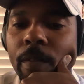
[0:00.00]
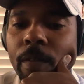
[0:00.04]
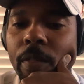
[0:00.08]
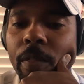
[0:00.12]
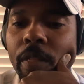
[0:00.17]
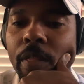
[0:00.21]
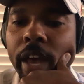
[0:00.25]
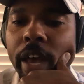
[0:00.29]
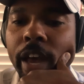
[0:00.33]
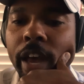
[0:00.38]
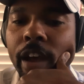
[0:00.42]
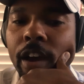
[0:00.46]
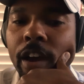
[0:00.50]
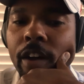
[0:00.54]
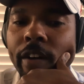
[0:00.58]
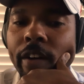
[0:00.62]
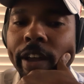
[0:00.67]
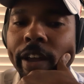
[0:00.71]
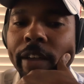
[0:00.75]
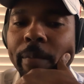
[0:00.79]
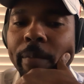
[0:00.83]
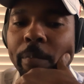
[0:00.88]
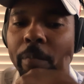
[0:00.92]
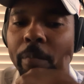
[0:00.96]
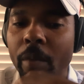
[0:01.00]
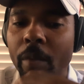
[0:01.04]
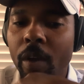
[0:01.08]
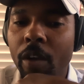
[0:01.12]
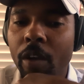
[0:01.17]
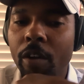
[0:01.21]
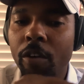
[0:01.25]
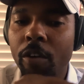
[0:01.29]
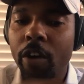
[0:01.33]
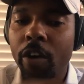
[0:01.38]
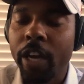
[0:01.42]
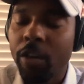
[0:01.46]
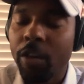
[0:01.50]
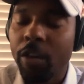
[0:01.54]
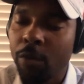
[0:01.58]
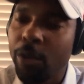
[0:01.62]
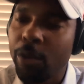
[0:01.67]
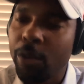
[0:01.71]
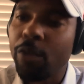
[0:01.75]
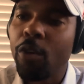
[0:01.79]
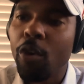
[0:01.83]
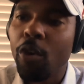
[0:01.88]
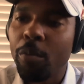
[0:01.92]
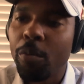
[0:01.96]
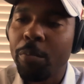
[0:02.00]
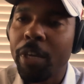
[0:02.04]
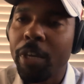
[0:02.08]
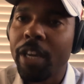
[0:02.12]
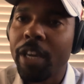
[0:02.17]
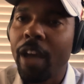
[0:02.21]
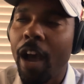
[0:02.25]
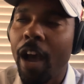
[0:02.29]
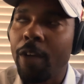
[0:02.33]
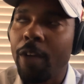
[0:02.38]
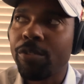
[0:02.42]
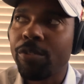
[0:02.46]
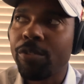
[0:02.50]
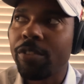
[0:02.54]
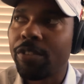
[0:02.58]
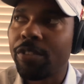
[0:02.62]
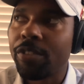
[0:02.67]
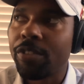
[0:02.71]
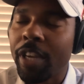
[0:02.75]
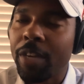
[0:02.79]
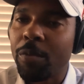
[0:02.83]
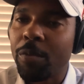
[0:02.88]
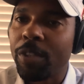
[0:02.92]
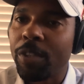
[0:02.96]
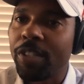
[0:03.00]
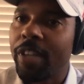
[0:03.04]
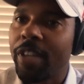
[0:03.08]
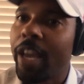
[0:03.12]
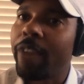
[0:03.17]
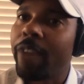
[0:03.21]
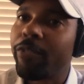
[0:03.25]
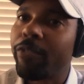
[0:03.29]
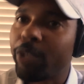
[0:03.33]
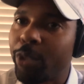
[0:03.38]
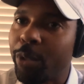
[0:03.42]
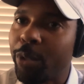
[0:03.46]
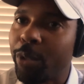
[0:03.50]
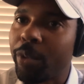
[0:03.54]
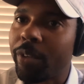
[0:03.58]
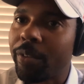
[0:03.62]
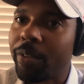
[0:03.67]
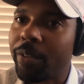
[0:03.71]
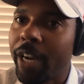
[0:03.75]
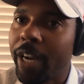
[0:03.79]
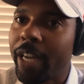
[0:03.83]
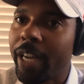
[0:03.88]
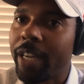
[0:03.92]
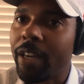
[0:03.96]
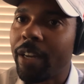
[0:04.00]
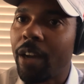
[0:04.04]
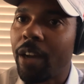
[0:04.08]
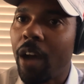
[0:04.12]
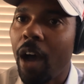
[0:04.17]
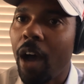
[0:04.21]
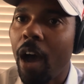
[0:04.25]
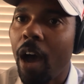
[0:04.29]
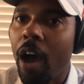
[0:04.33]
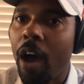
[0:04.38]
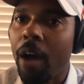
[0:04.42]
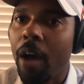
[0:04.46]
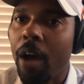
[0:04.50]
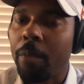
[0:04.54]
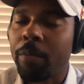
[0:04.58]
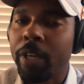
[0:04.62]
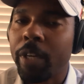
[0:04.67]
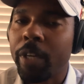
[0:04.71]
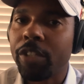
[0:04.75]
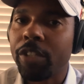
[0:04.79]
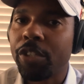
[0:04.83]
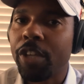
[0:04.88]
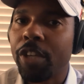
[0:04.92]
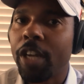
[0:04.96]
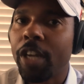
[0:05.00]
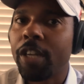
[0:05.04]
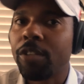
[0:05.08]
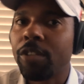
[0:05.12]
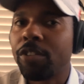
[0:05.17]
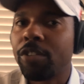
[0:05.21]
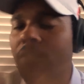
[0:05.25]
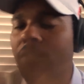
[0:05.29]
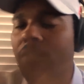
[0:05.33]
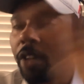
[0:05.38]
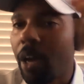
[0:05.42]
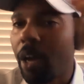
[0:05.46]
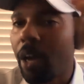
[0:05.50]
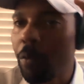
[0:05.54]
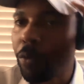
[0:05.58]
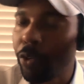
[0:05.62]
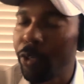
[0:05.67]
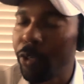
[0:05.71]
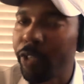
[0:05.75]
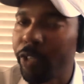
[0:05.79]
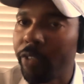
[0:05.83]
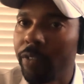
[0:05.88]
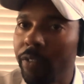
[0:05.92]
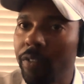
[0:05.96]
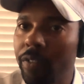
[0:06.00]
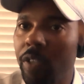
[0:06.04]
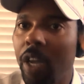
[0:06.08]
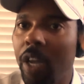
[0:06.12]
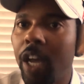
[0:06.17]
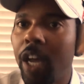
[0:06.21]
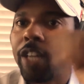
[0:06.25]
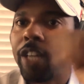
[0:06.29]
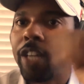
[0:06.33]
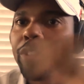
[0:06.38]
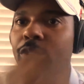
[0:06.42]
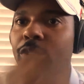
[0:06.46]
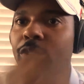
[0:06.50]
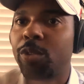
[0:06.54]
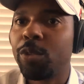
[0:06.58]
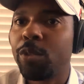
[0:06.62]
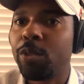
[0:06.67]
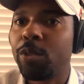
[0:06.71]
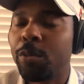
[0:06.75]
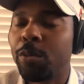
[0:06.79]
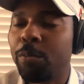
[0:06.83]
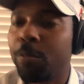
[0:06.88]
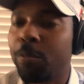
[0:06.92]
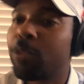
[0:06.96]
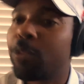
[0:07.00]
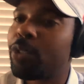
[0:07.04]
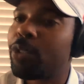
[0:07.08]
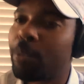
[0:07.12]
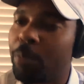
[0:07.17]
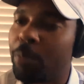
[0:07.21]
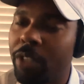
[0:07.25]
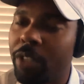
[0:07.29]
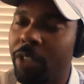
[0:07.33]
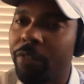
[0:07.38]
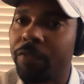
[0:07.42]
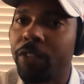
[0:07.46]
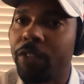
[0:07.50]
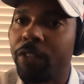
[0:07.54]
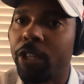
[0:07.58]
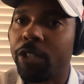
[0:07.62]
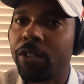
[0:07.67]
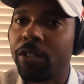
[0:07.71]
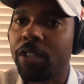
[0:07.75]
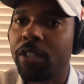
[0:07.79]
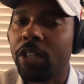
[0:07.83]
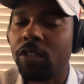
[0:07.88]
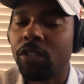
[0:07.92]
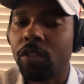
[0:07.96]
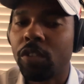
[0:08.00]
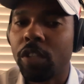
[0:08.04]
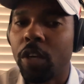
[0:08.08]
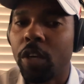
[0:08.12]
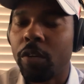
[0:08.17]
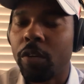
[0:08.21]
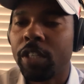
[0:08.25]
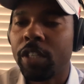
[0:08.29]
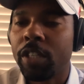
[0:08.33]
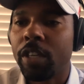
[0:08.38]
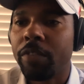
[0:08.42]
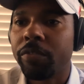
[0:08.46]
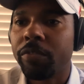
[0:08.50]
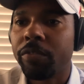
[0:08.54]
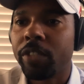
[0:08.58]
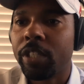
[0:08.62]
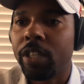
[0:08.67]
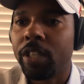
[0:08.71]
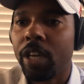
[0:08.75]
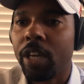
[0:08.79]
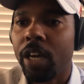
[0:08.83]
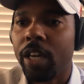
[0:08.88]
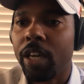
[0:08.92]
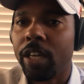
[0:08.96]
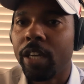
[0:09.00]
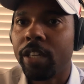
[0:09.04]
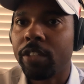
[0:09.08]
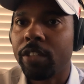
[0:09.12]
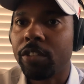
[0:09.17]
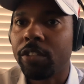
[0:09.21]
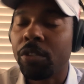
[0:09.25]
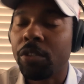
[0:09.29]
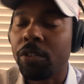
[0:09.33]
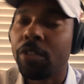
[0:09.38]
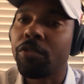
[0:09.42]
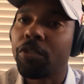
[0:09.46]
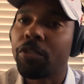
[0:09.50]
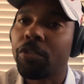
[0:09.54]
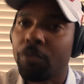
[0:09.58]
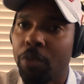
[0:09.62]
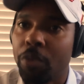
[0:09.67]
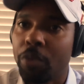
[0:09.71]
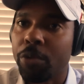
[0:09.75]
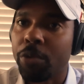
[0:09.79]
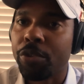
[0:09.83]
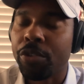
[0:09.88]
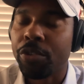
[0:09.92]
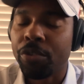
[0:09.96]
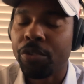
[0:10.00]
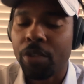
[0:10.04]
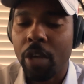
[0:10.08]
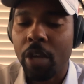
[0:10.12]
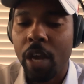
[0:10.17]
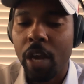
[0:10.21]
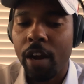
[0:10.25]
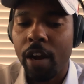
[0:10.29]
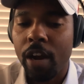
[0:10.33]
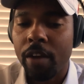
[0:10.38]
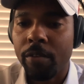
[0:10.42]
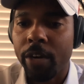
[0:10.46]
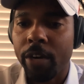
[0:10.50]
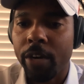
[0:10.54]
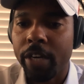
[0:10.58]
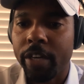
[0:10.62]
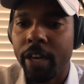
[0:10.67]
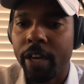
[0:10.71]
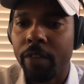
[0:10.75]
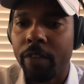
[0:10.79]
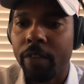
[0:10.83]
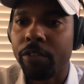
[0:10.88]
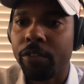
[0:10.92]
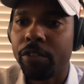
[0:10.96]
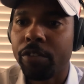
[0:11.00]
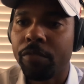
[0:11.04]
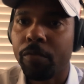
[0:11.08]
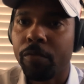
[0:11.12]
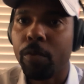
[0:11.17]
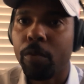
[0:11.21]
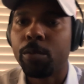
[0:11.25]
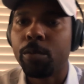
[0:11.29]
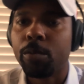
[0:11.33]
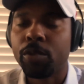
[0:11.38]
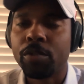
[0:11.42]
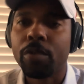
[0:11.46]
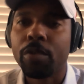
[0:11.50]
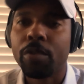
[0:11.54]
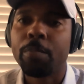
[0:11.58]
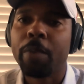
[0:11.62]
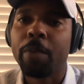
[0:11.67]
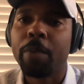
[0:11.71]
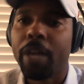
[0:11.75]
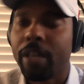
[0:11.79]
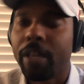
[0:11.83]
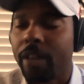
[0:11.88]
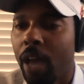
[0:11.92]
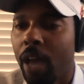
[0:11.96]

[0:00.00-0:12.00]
that like little old me, I was the second one to ever do it, right? And shout out to Tom Woodard to be the first, because you know he definitely deserves his roses right now, first and foremost. So paying